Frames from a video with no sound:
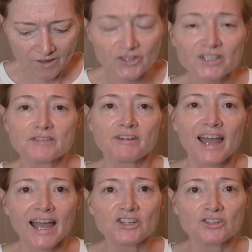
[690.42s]

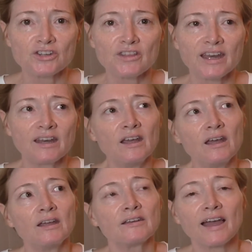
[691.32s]
justification to then
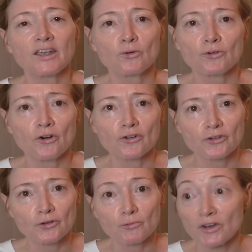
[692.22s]
take your dog
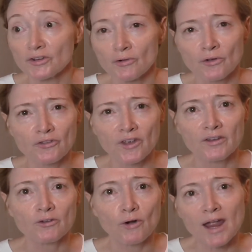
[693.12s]
to restaurants
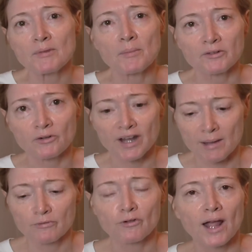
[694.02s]
and cram them under a
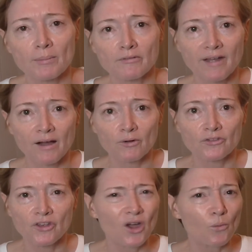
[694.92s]
table for a couple of
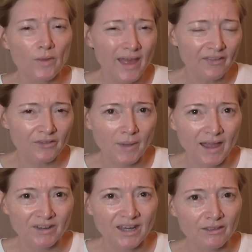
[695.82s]
hours without them
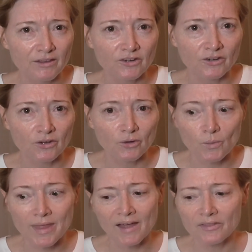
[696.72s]
having anything to do,
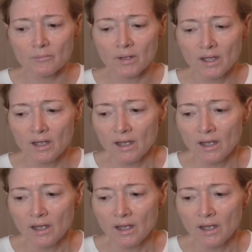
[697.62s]
without them